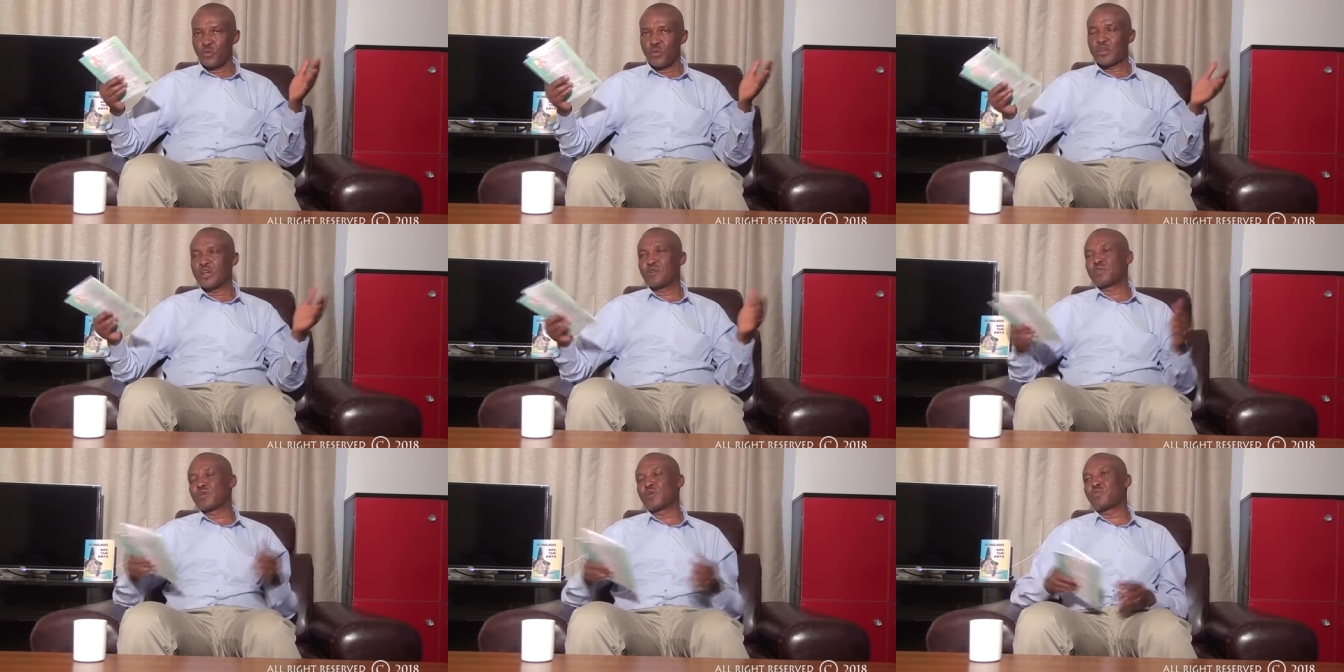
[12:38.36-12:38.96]
we
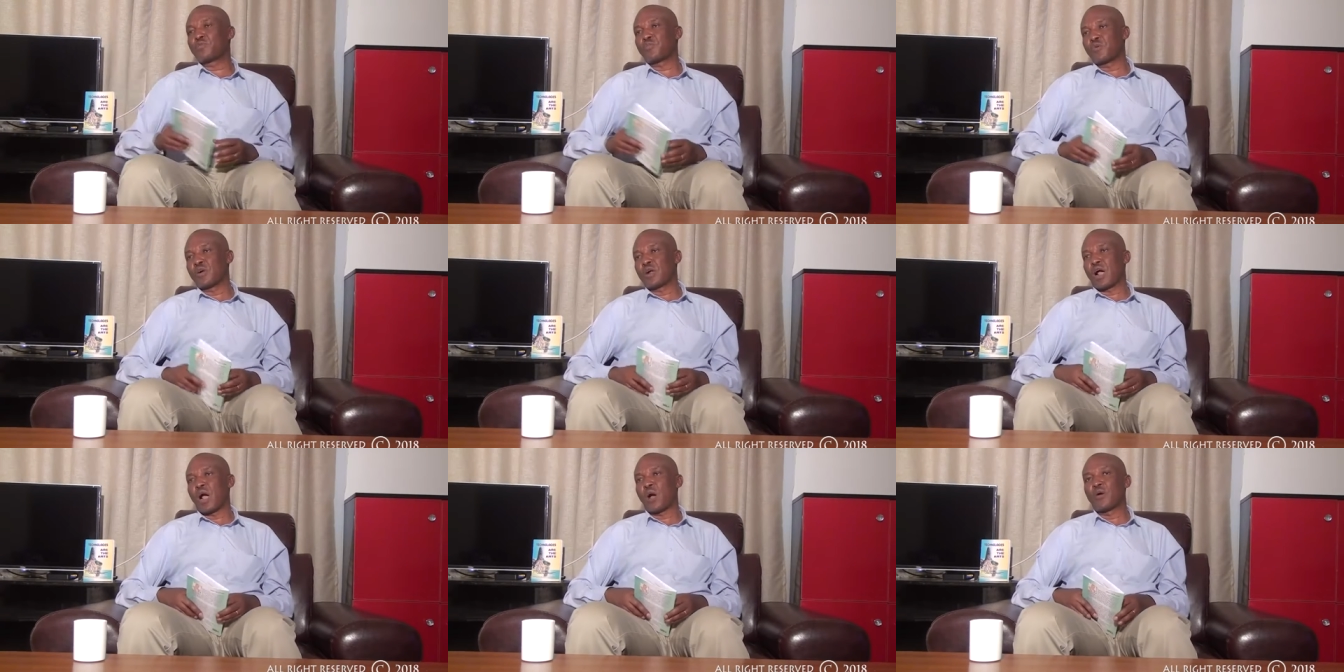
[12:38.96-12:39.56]
develop
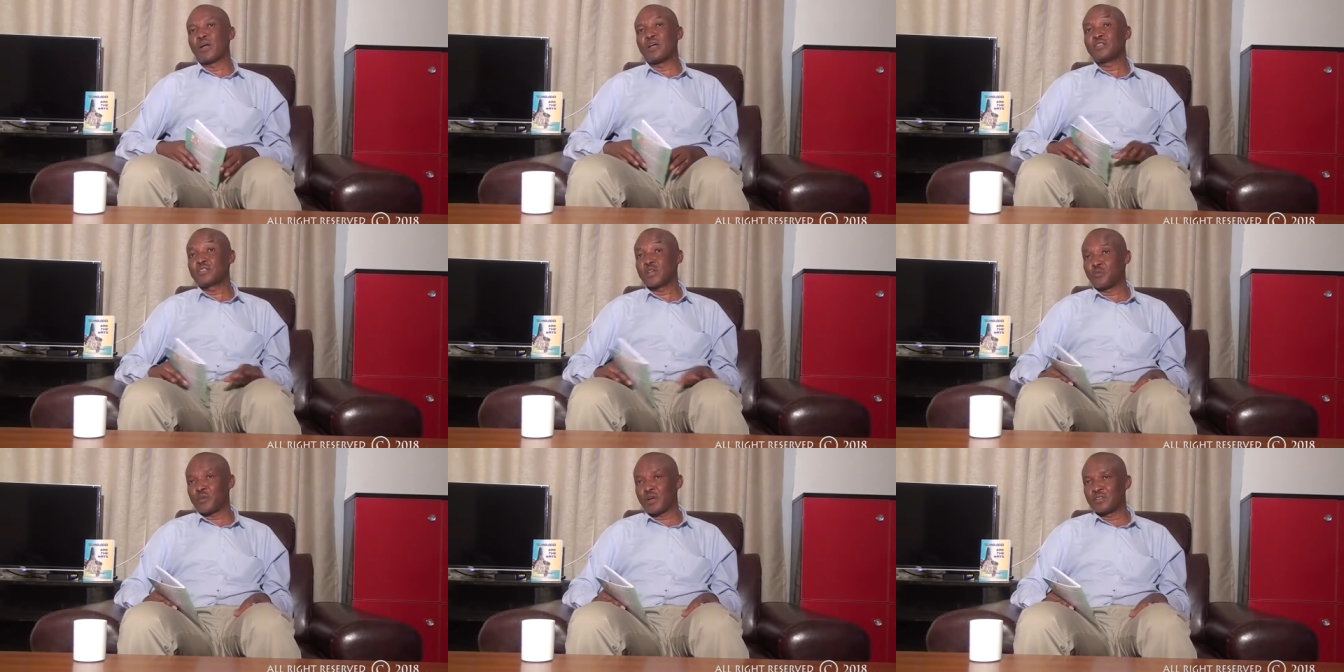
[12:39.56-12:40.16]
our
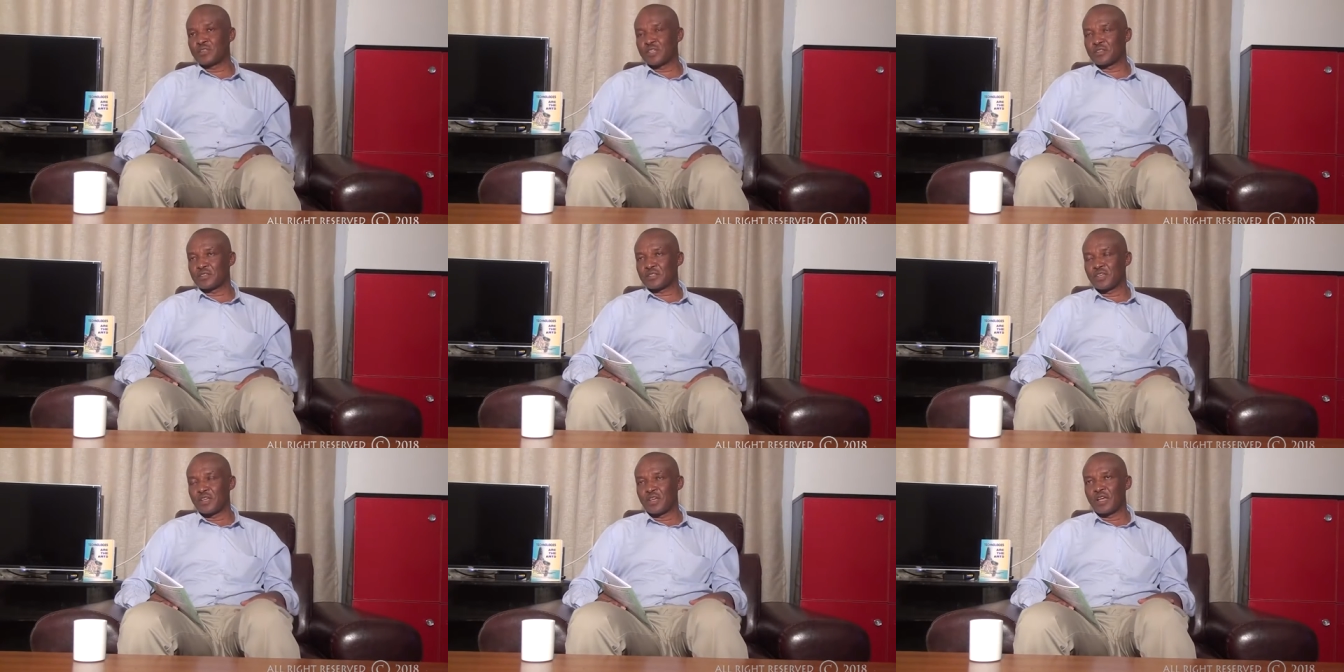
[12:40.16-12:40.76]

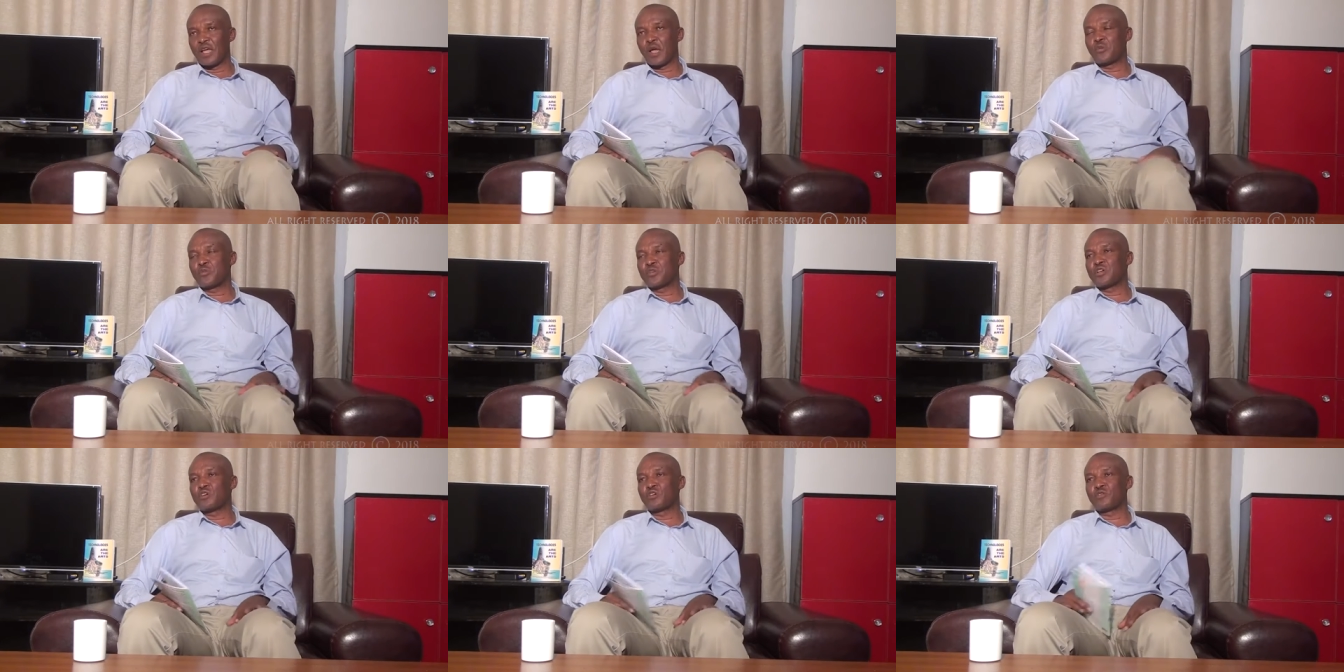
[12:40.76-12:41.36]
enterprises and
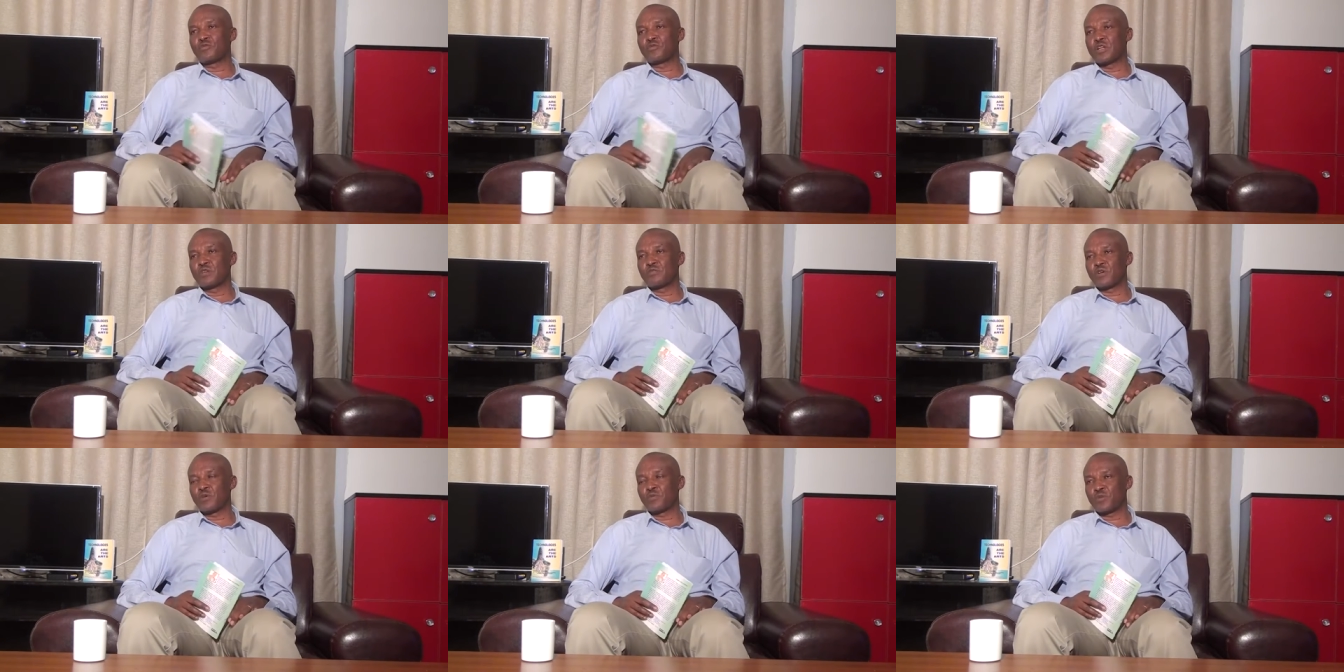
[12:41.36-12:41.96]
we develop,
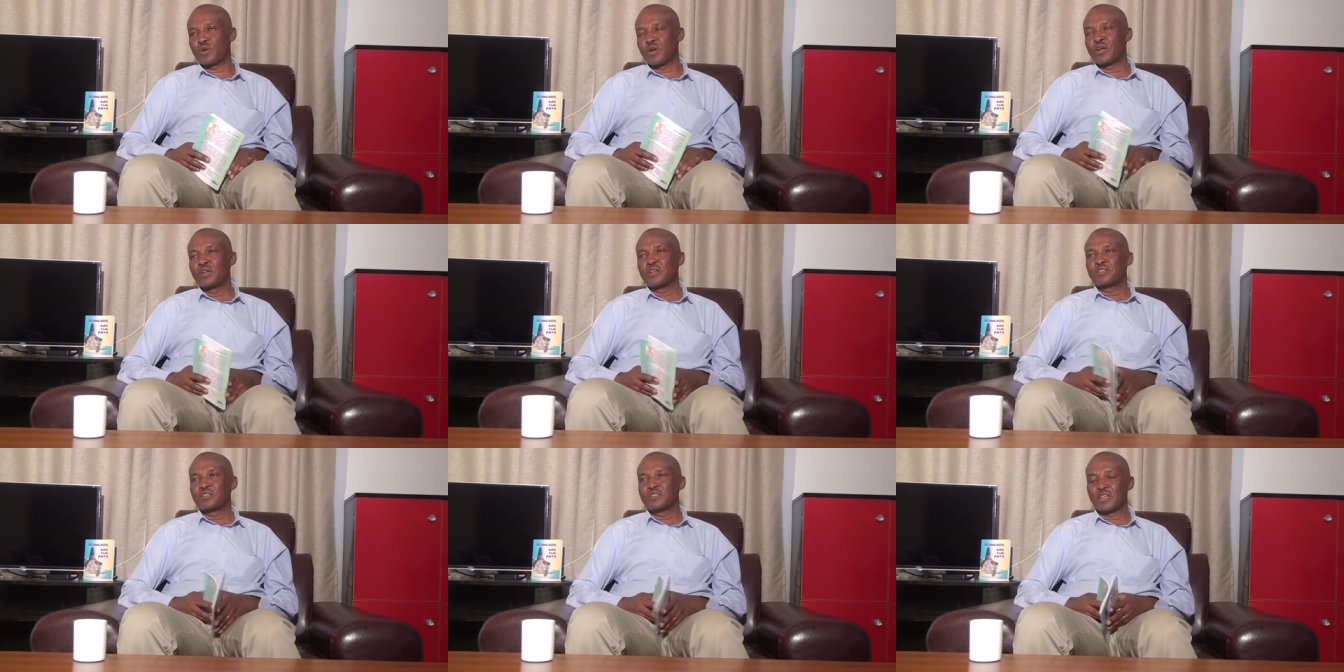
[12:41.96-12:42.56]

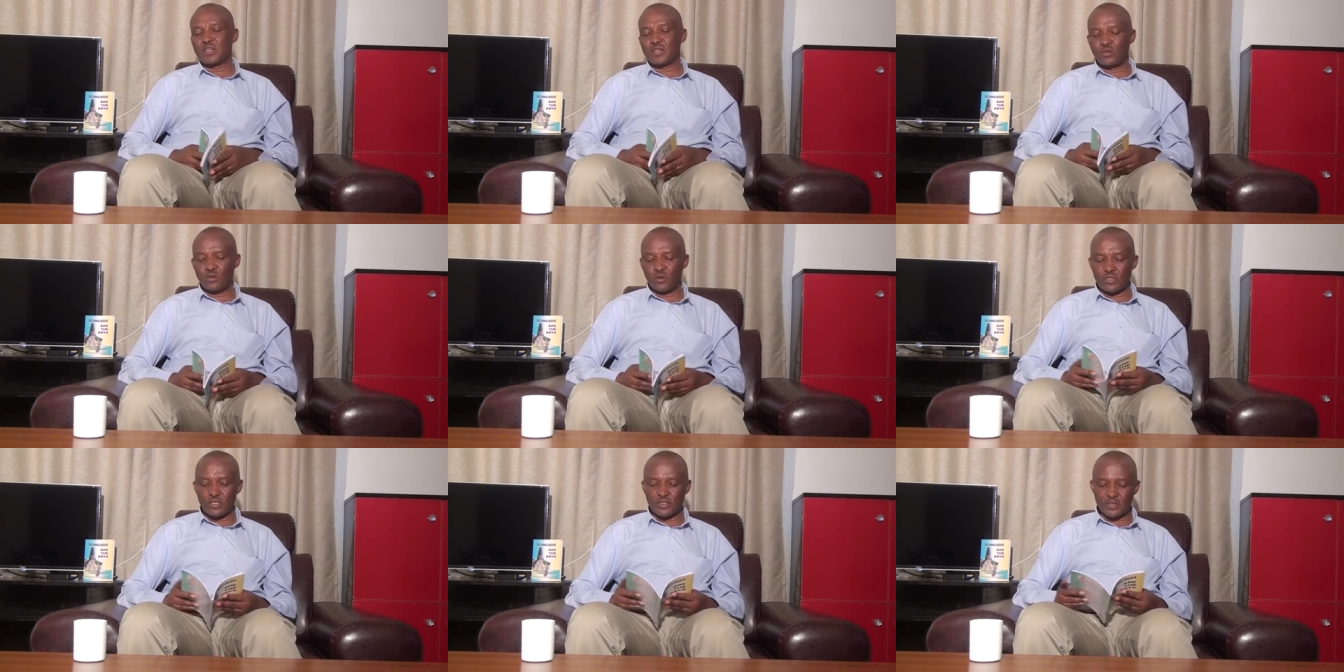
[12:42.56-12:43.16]
develop
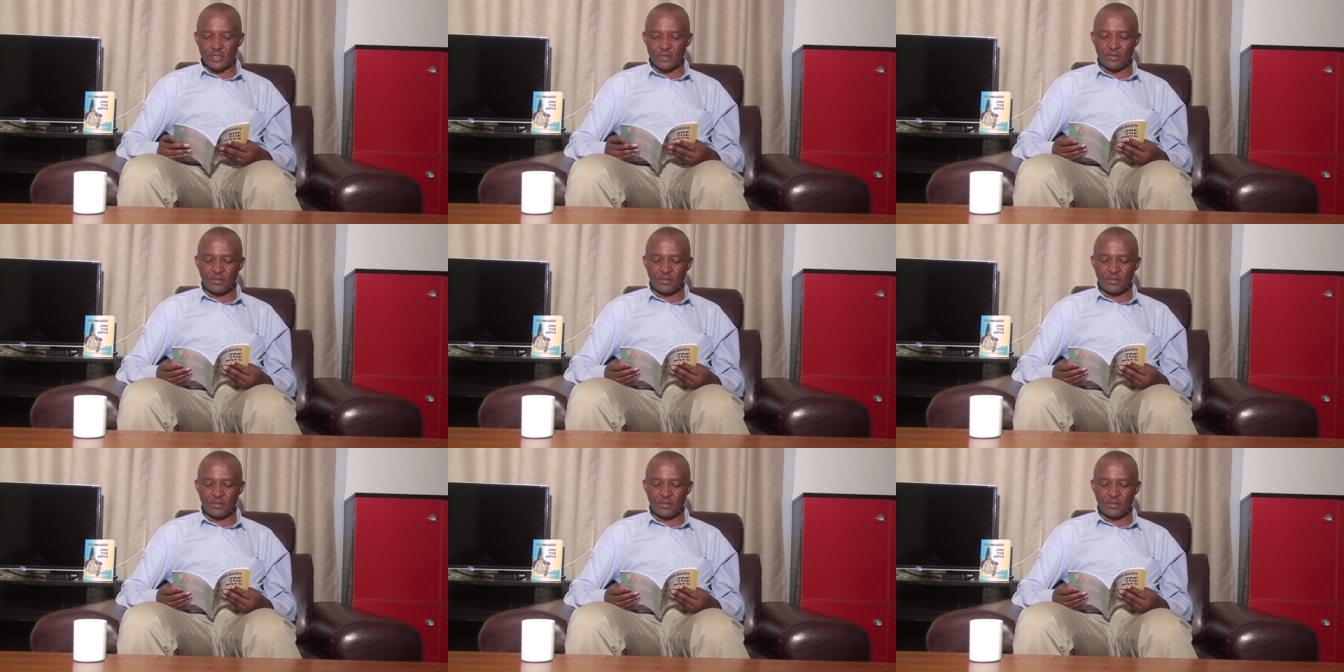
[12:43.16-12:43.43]
technologies.